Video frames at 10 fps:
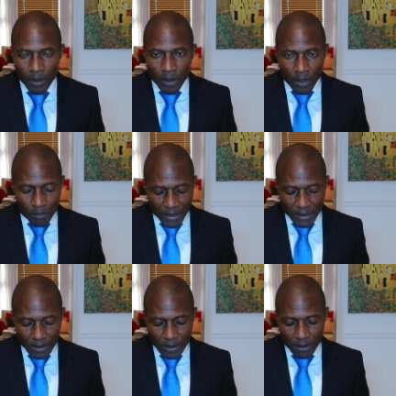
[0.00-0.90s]
He makes
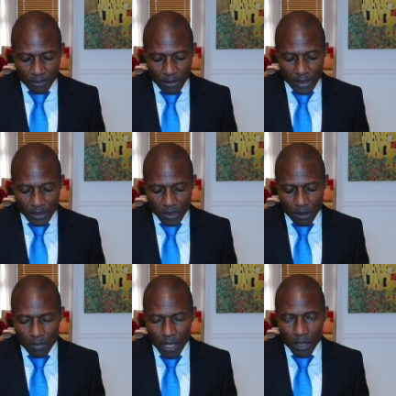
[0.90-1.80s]
it sound like
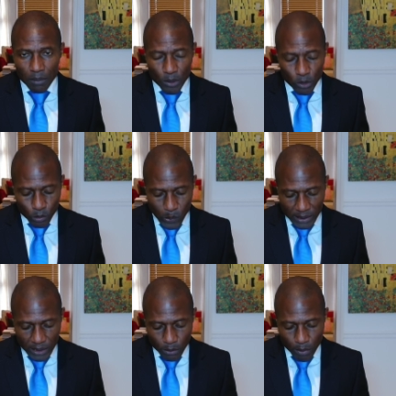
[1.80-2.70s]
some
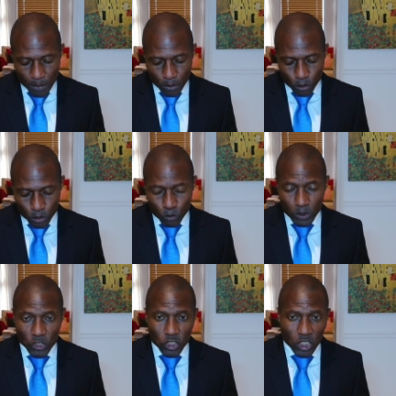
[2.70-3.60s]
bureaucratic report
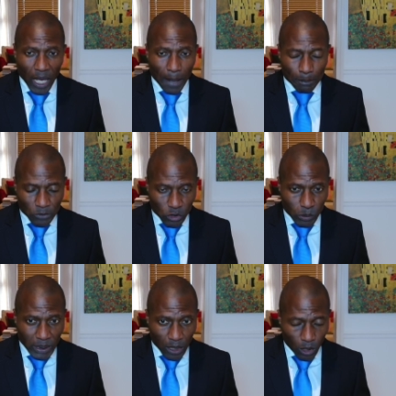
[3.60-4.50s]
which happens to
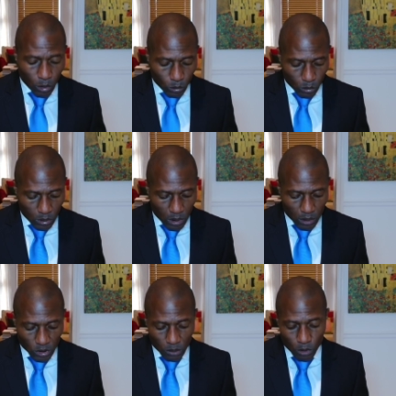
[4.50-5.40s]
include
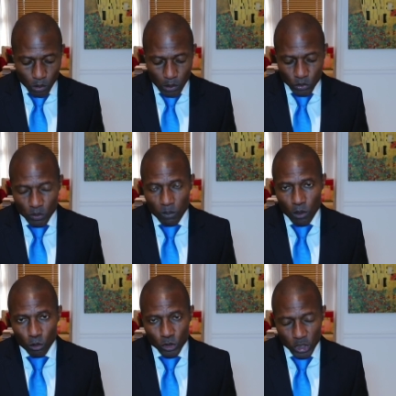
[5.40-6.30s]
some quotes from
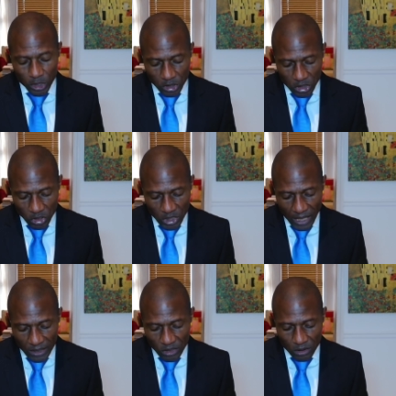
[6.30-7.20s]
Lord Justice
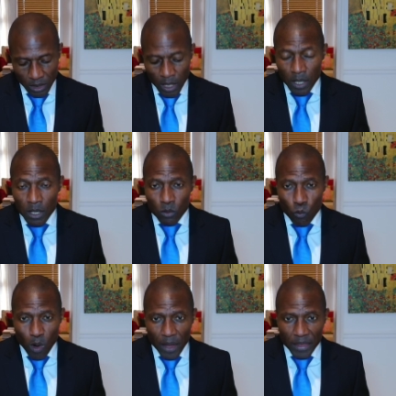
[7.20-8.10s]
Jackson
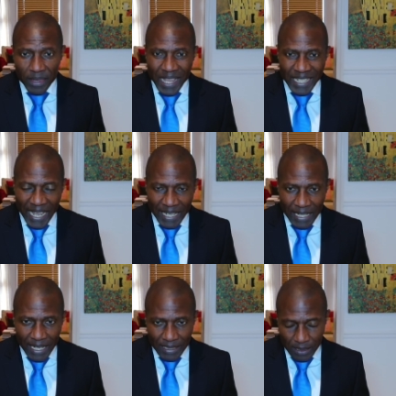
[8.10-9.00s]
rather than a
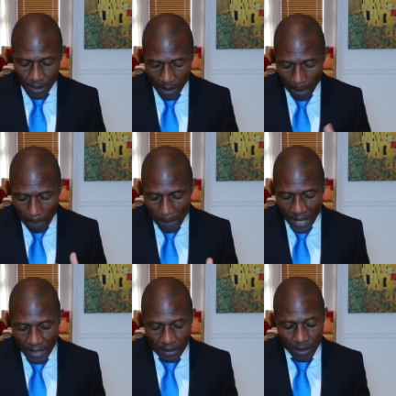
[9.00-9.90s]
letter
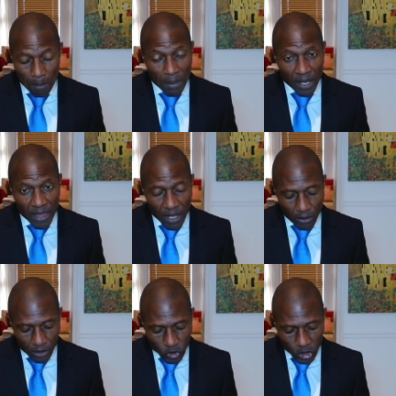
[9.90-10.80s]
penned by the
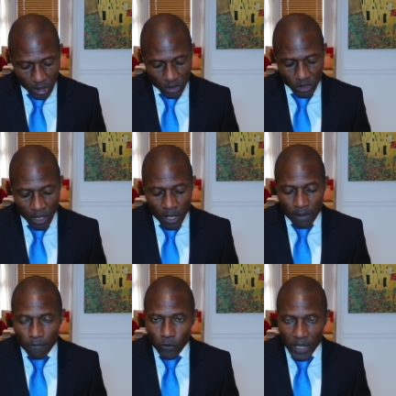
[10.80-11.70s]
other judge
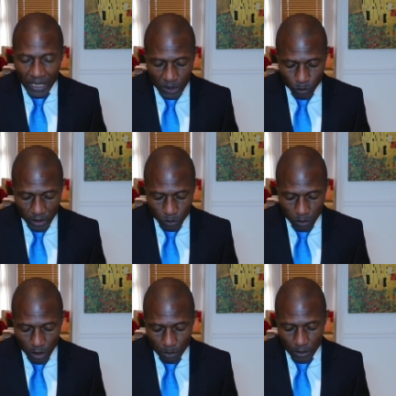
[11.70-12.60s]
for the express
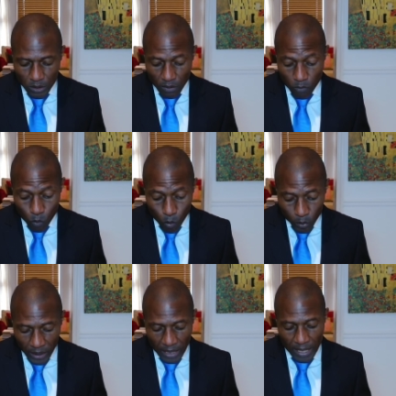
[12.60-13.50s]
purpose of
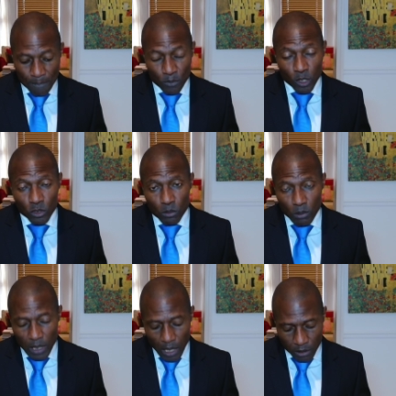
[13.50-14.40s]
warning him not to
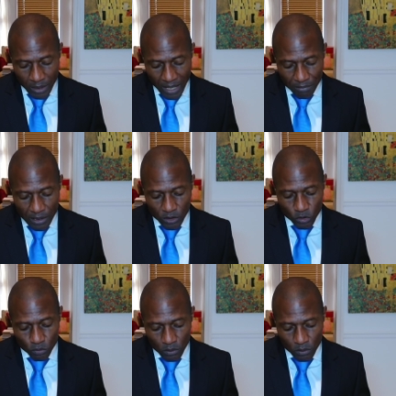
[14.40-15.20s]
rely on evidence